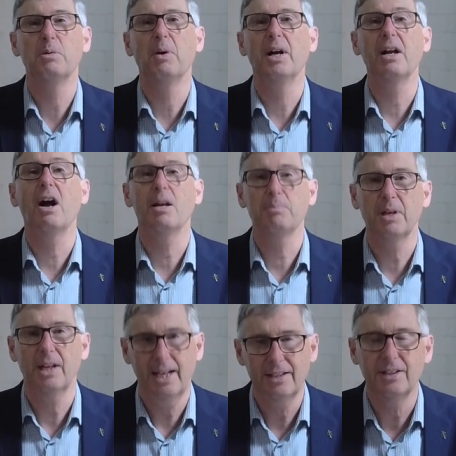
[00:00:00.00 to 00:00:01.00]
away. I
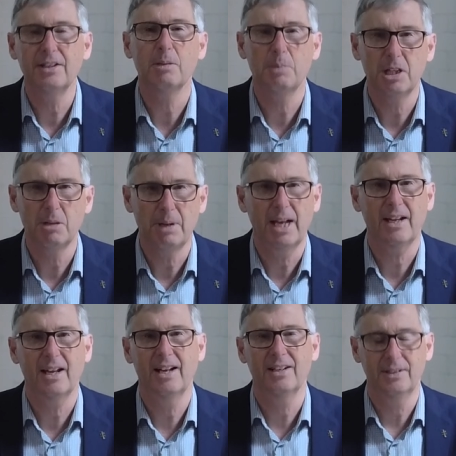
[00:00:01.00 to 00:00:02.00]
planted them in the back
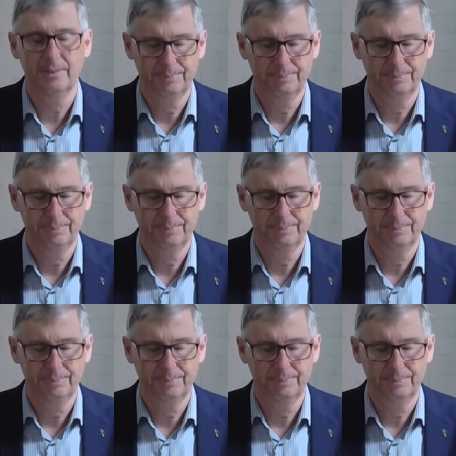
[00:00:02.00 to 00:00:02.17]
garden.